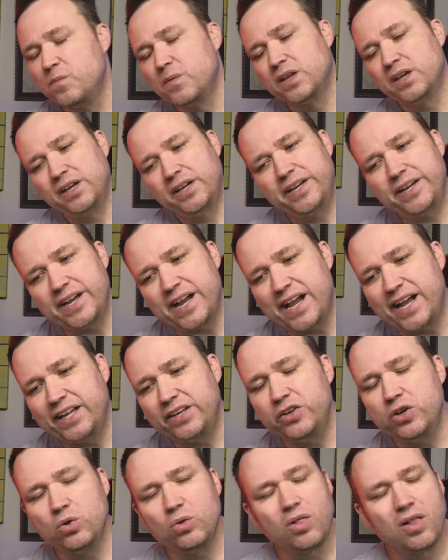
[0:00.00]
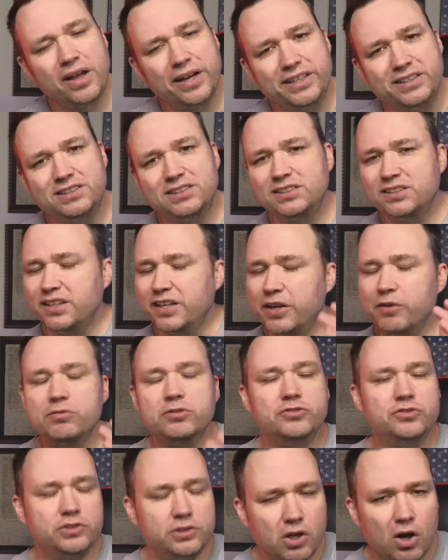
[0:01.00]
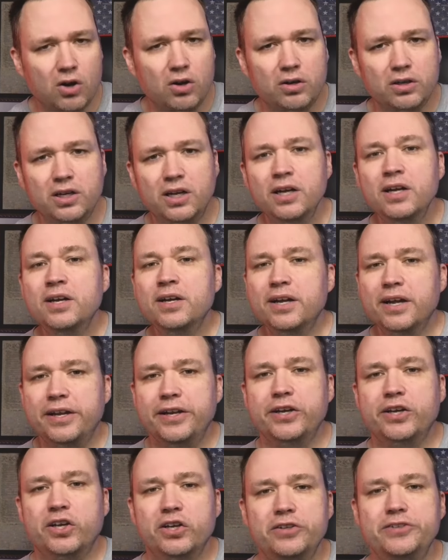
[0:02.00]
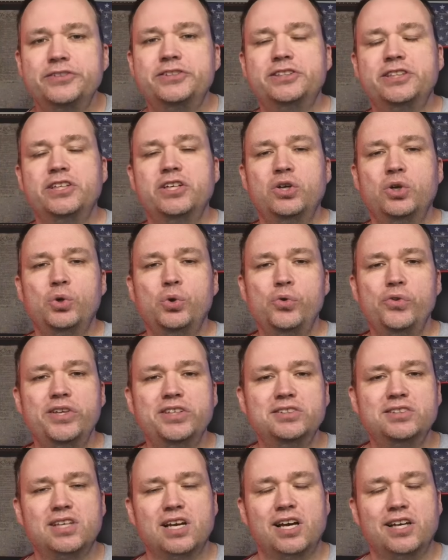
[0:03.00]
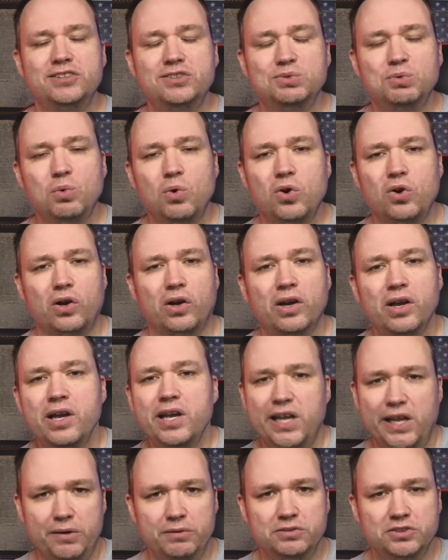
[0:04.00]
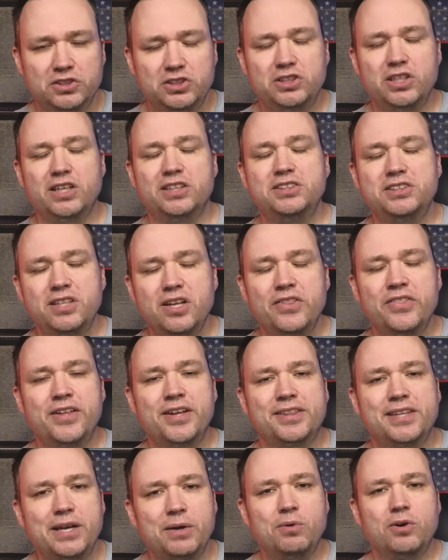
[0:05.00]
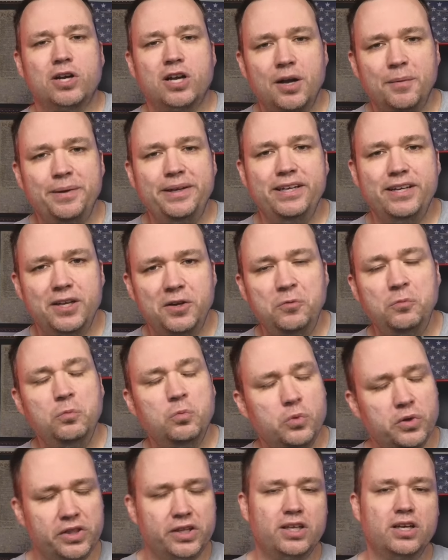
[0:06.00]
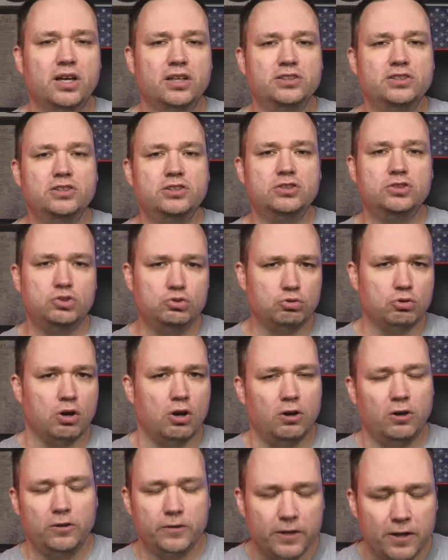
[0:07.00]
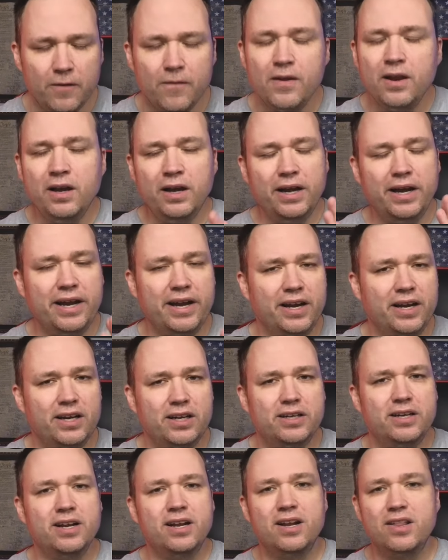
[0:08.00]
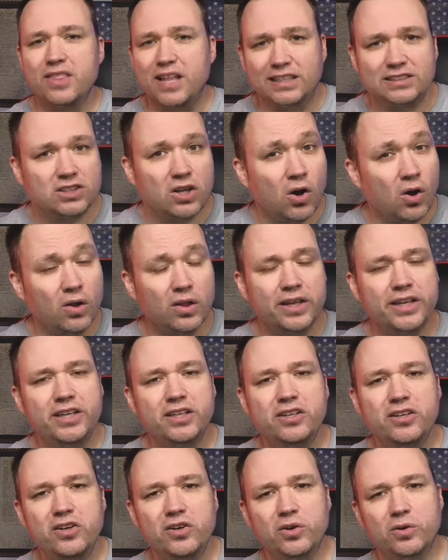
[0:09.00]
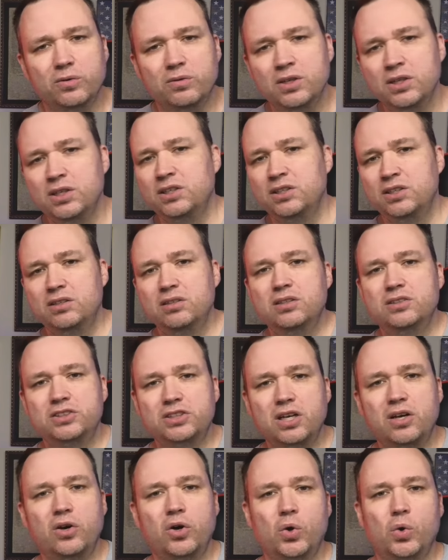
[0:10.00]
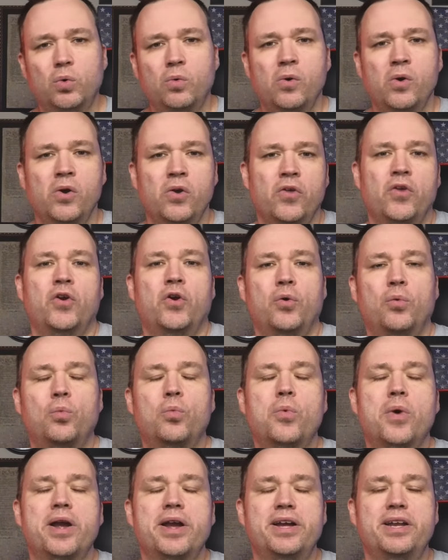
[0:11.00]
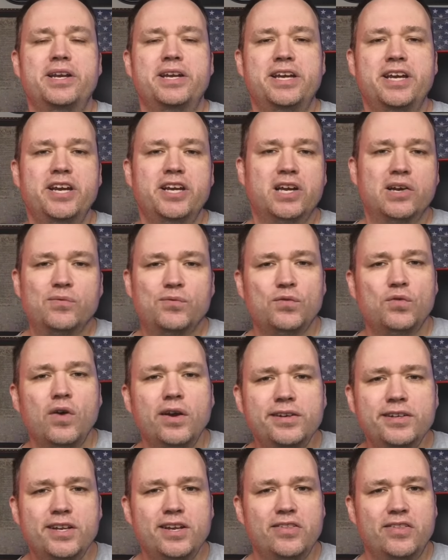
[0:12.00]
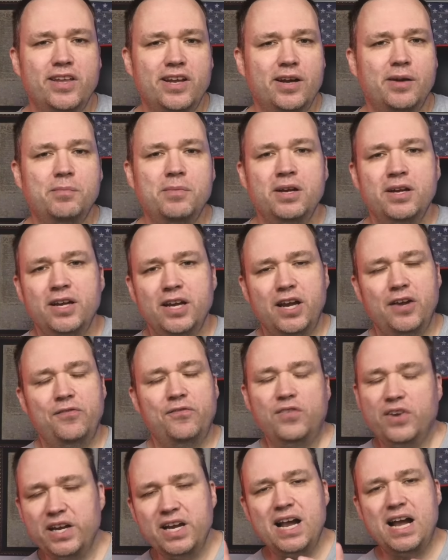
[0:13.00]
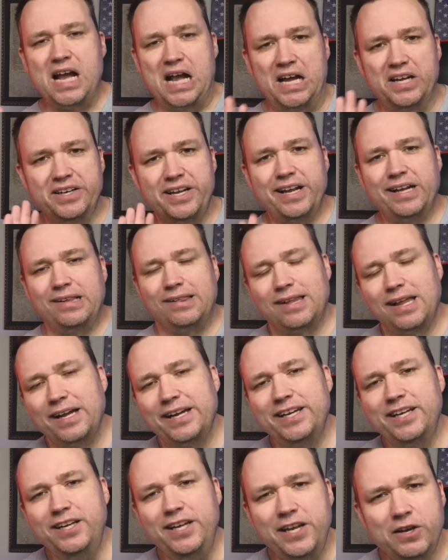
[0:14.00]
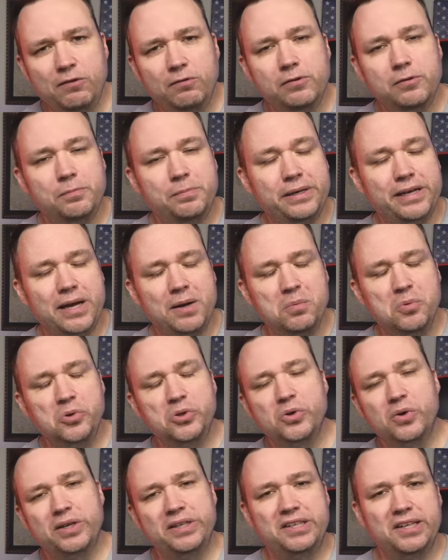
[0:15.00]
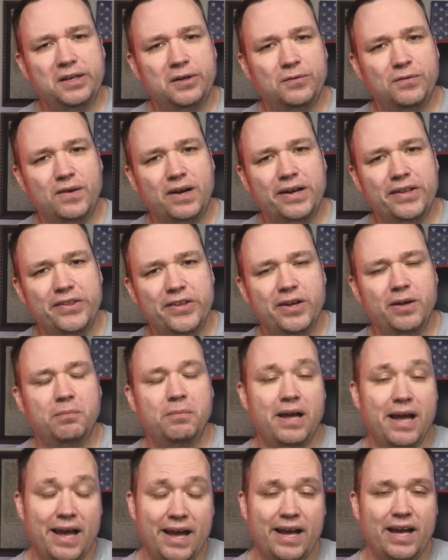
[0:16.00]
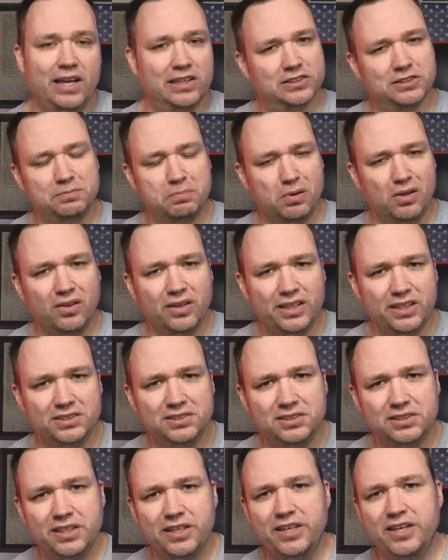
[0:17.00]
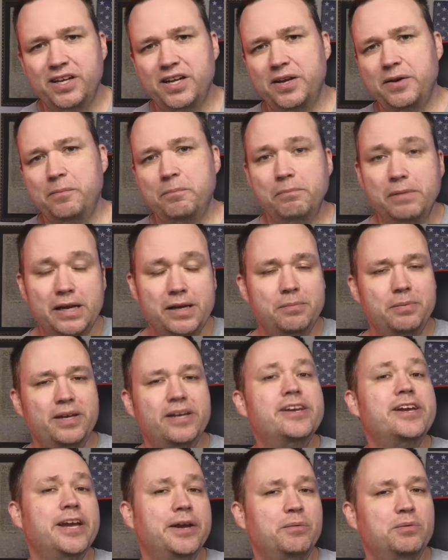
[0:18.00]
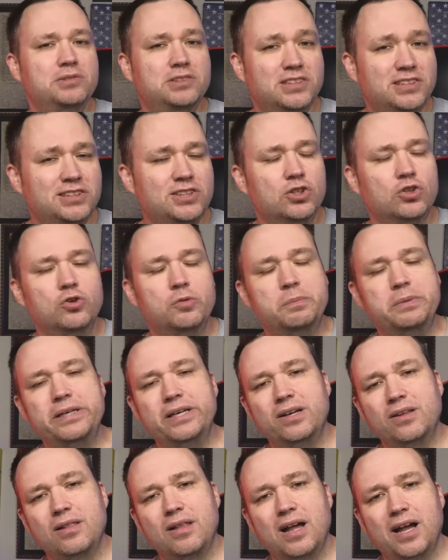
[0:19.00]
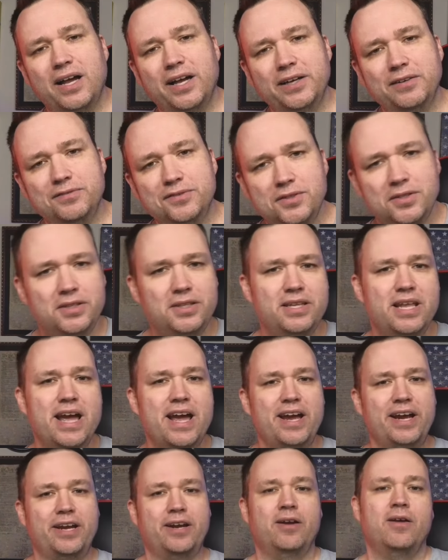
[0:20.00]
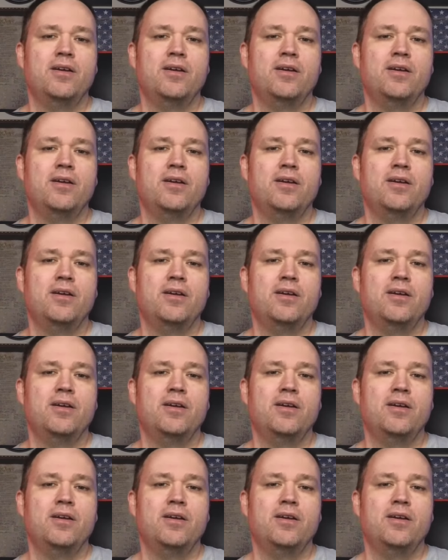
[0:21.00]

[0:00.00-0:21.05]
He had no lights, it was dark, and he couldn't see who these guys were. It was just that they were coming in with guns drawn, and that's all he knew. So when he confronted them, if he had a light, he would be able to identify them as police, and maybe he would still be alive today.